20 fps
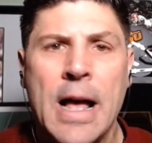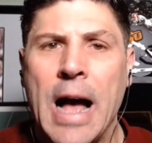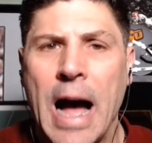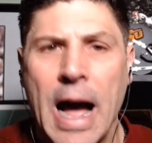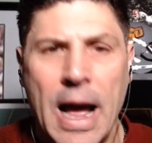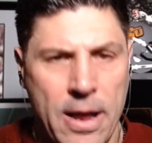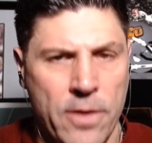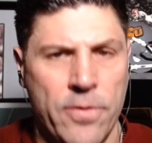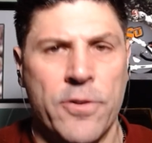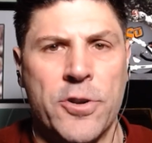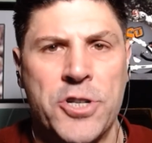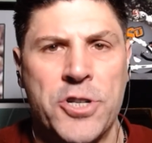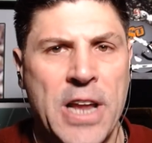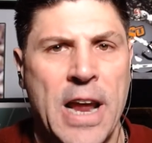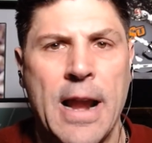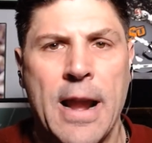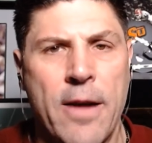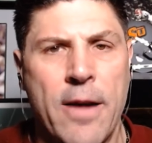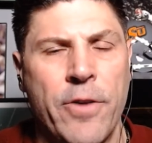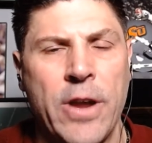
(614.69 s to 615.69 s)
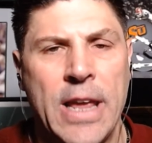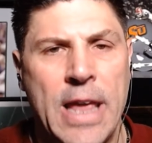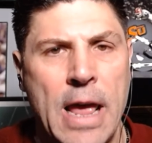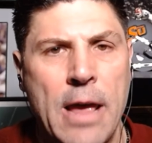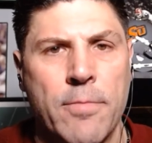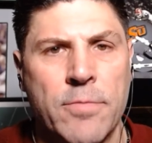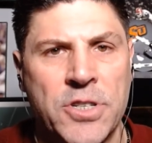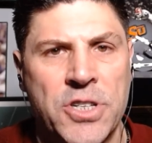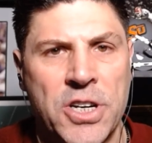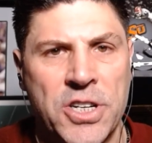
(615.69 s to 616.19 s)
I understand every
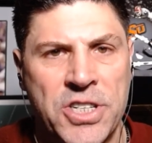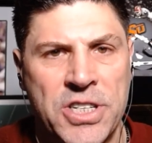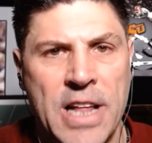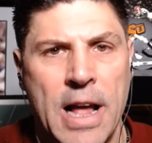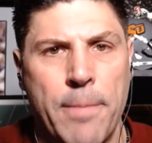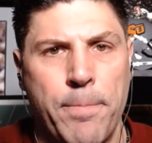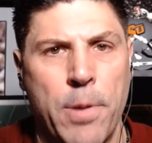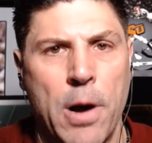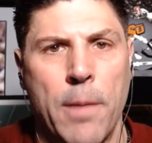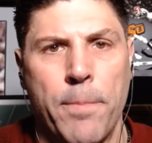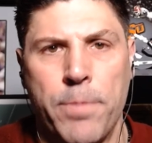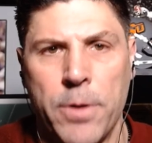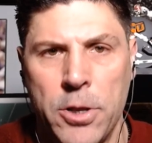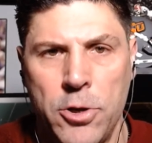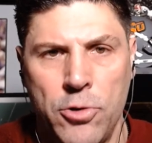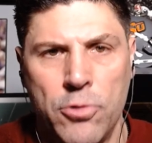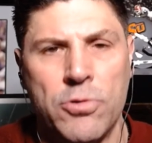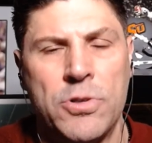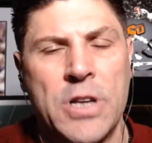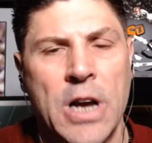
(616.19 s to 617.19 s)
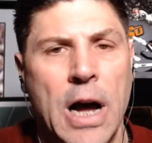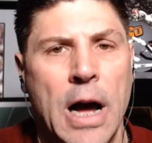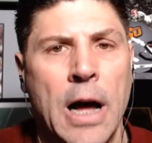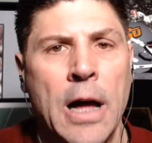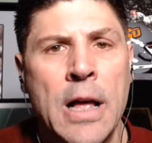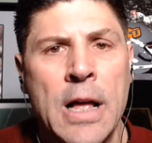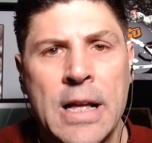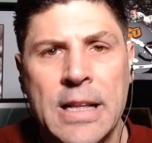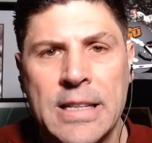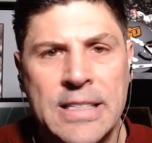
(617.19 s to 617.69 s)
game is a step up, but Utah
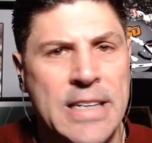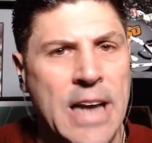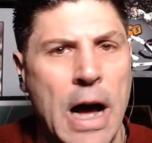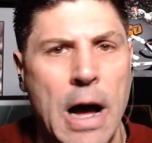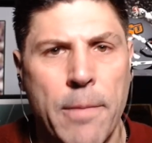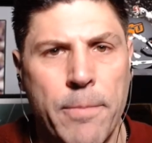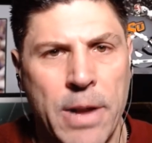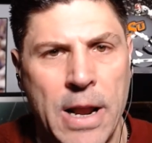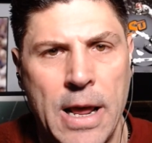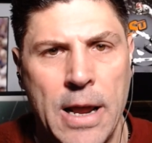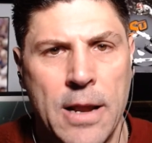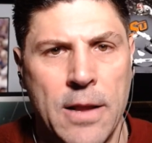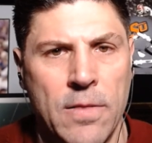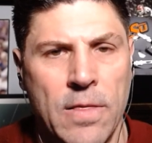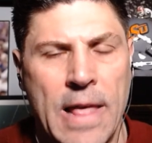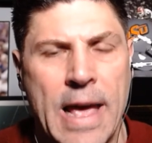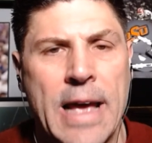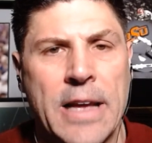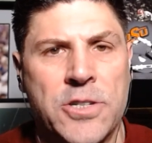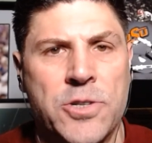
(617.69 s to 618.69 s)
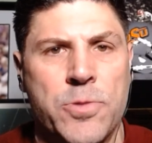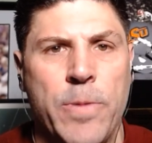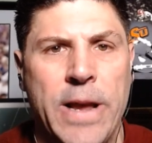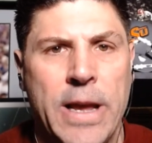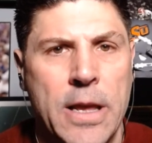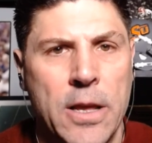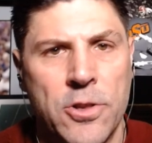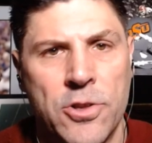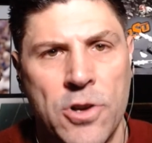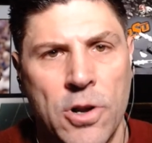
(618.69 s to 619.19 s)
dominated last week
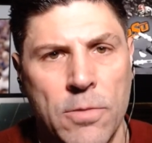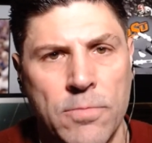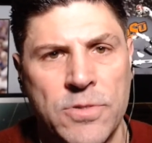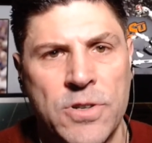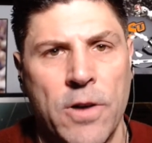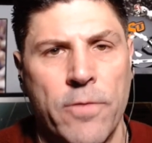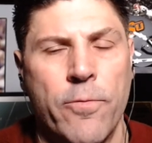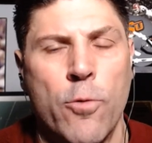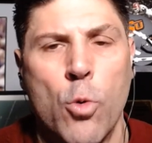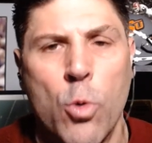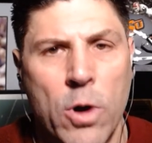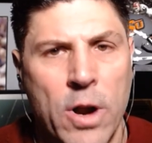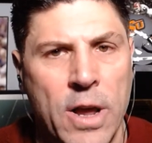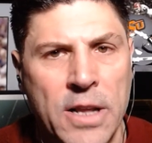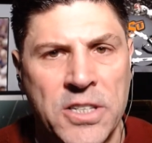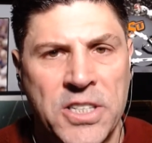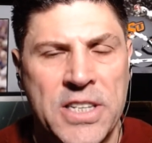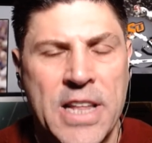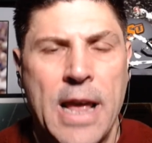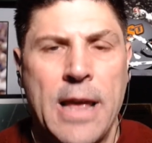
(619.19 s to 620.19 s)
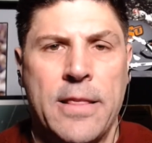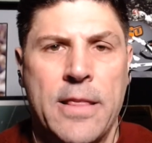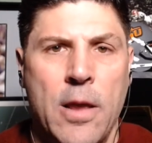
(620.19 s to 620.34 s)
in terms of Oregon State.